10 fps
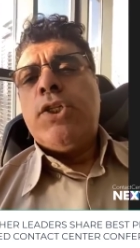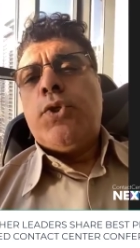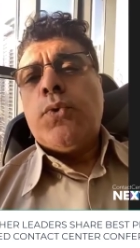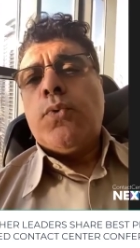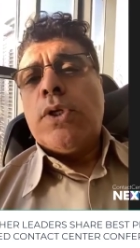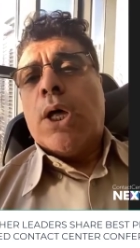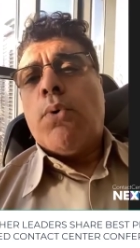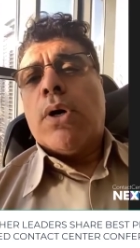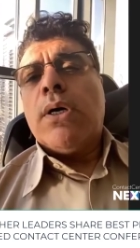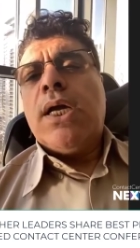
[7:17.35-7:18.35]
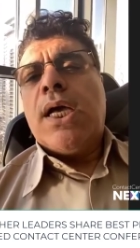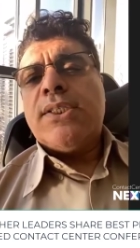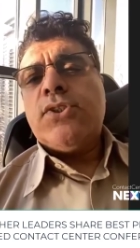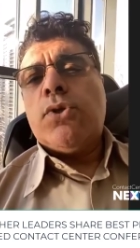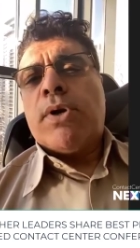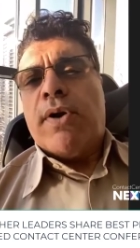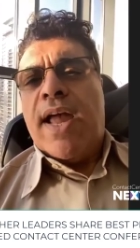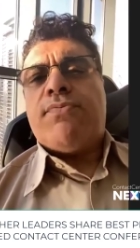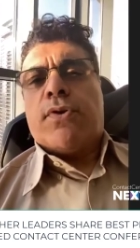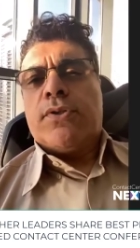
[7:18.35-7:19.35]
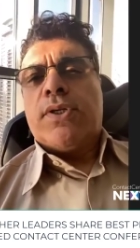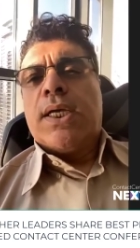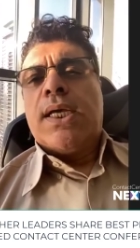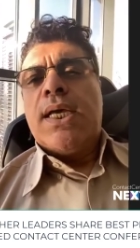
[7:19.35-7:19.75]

to lower customer effort.